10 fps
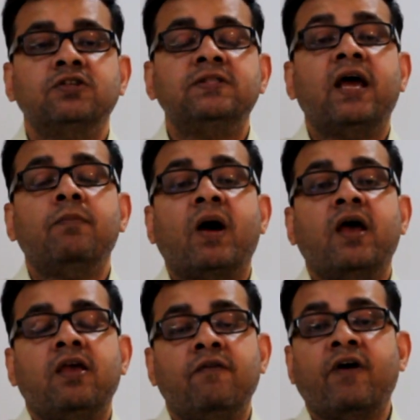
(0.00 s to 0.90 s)

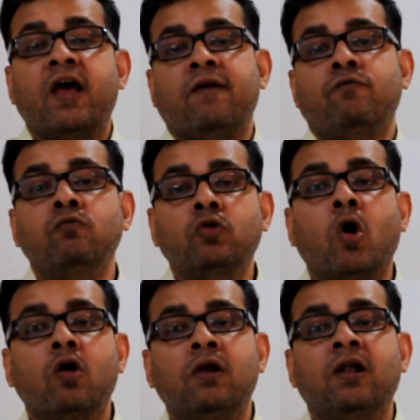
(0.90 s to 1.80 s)
Thereby, if I have to
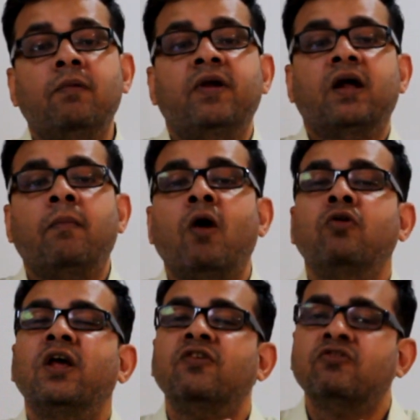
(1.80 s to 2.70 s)
talk little bit
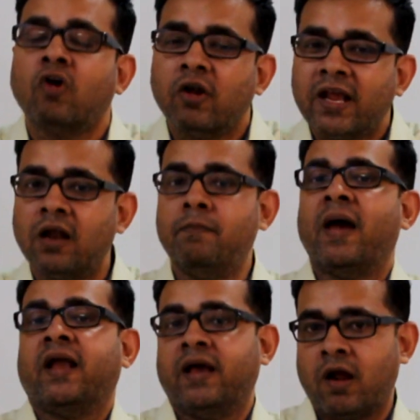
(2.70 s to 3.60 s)
about historical
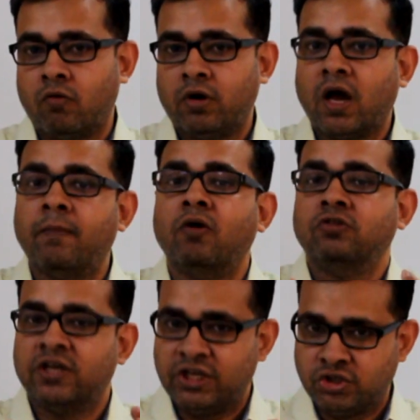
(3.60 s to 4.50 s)
background
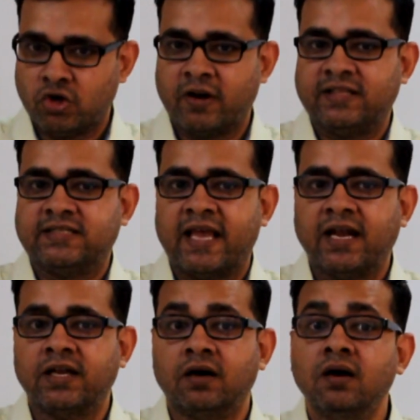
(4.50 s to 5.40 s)
about the insurance
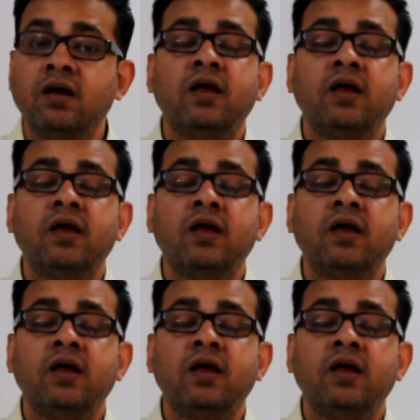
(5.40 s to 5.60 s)
sector,